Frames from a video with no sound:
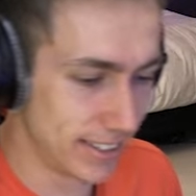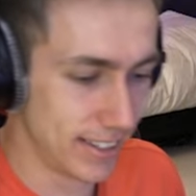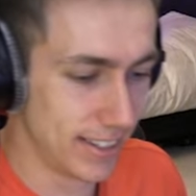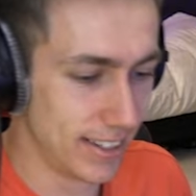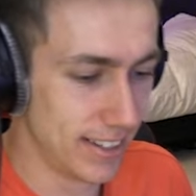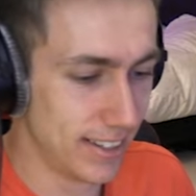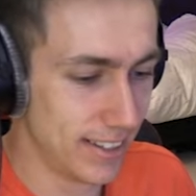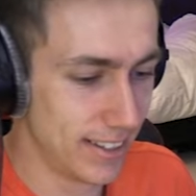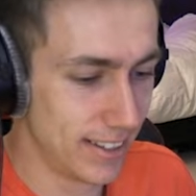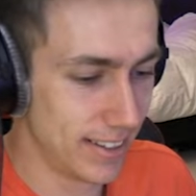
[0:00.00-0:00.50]

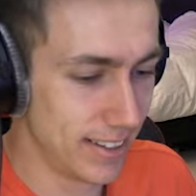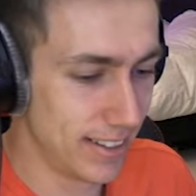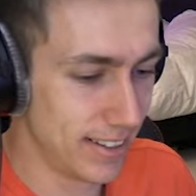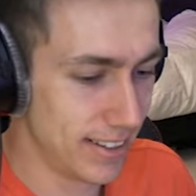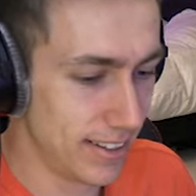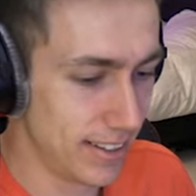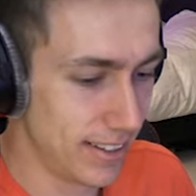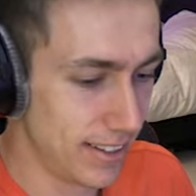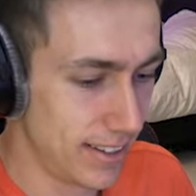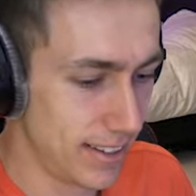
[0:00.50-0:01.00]
28 and it went
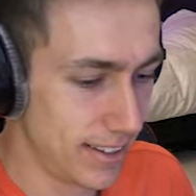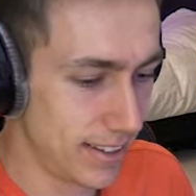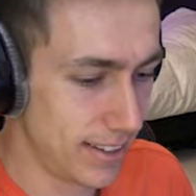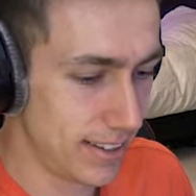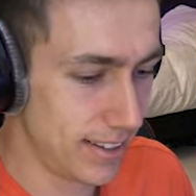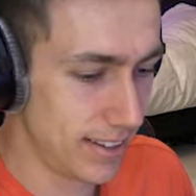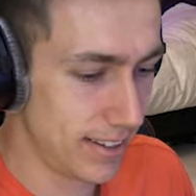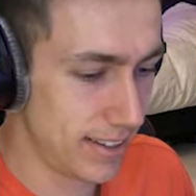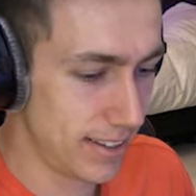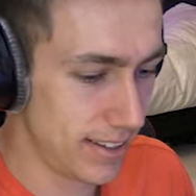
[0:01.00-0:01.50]
to there.
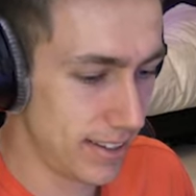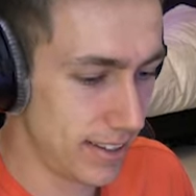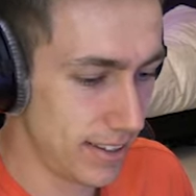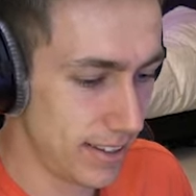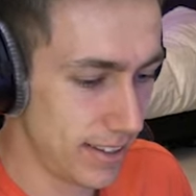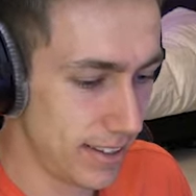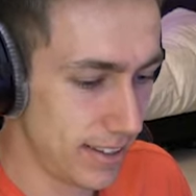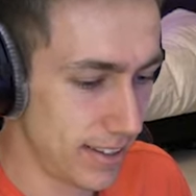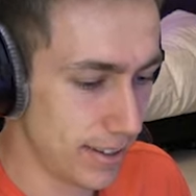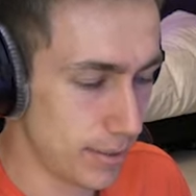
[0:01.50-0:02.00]

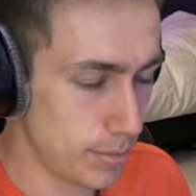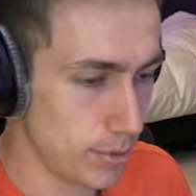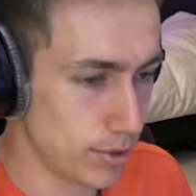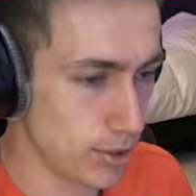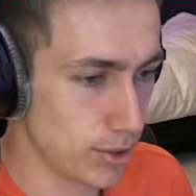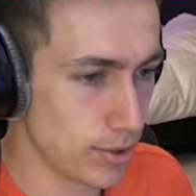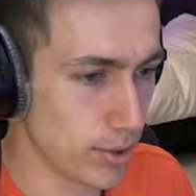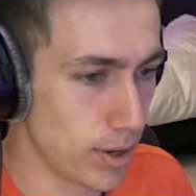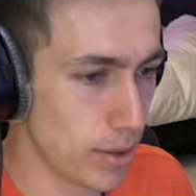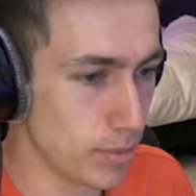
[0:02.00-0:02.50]
Yeah. I'm
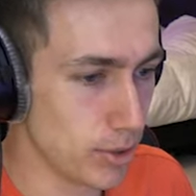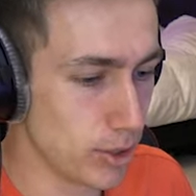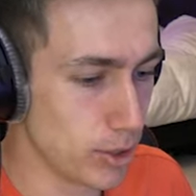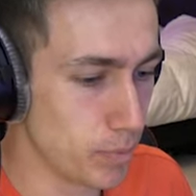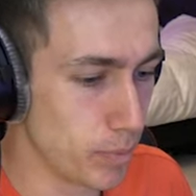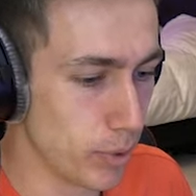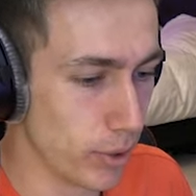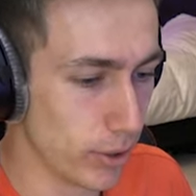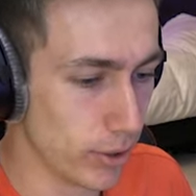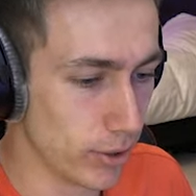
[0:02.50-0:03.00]
just I'm gonna just
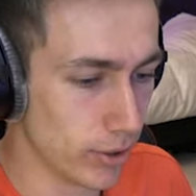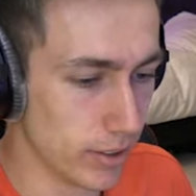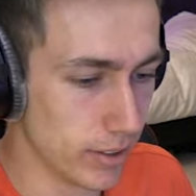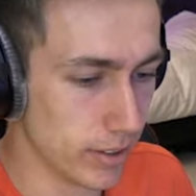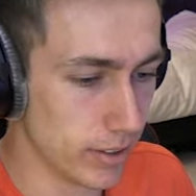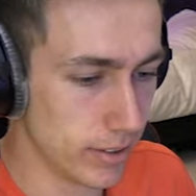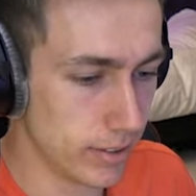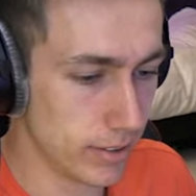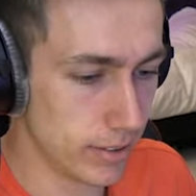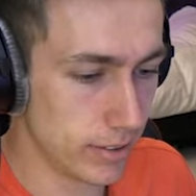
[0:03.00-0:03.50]
put it on.
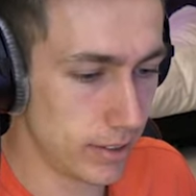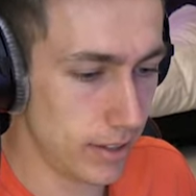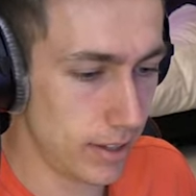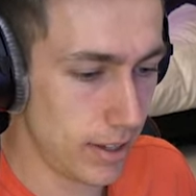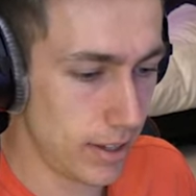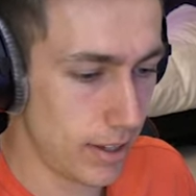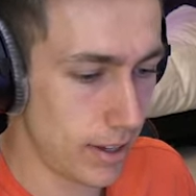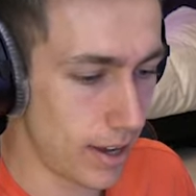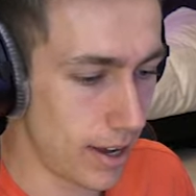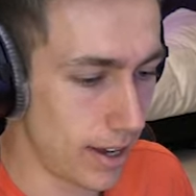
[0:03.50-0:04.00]

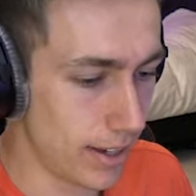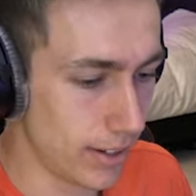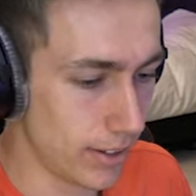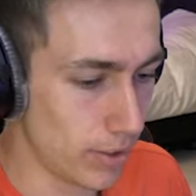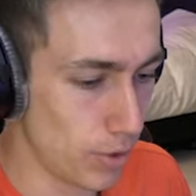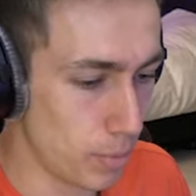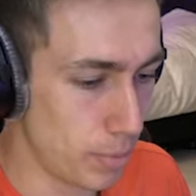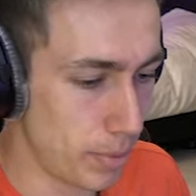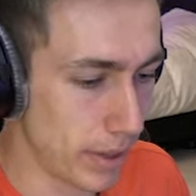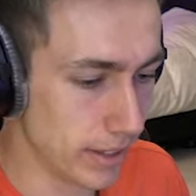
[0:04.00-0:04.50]
I ain't oh, it's
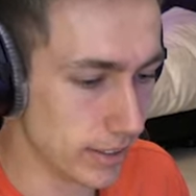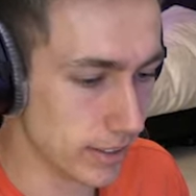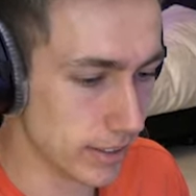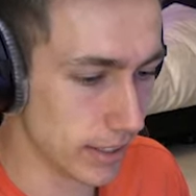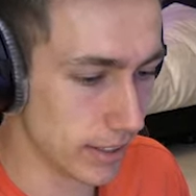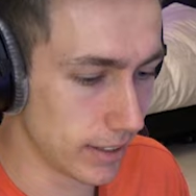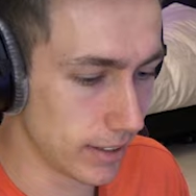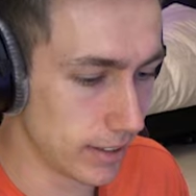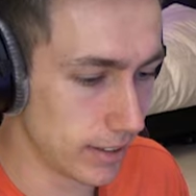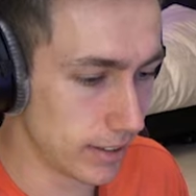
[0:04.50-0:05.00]
a cat.